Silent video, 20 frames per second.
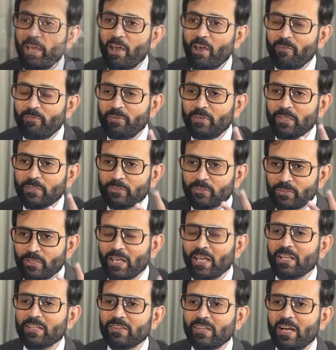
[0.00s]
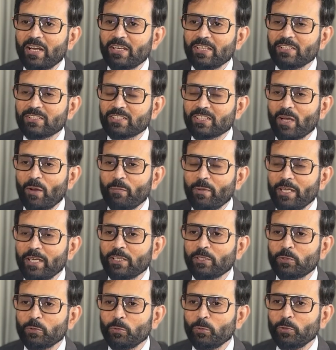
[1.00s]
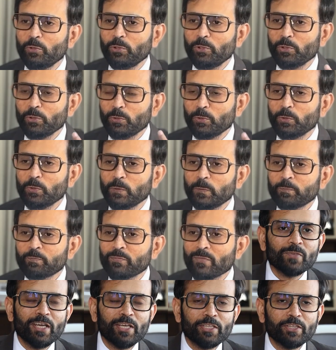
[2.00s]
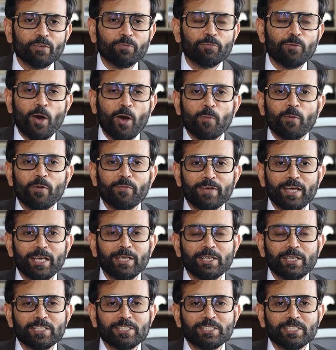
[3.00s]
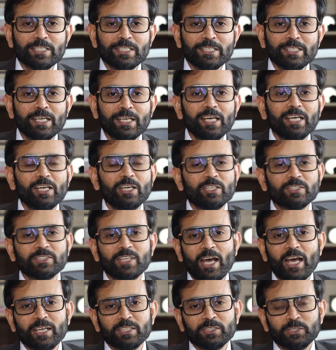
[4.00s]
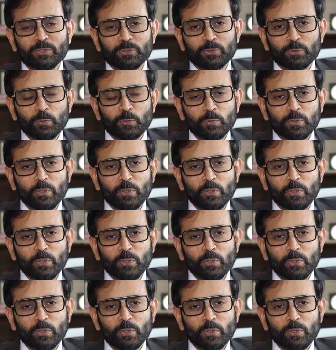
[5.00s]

Everything that is coming to you in the form of energy is either through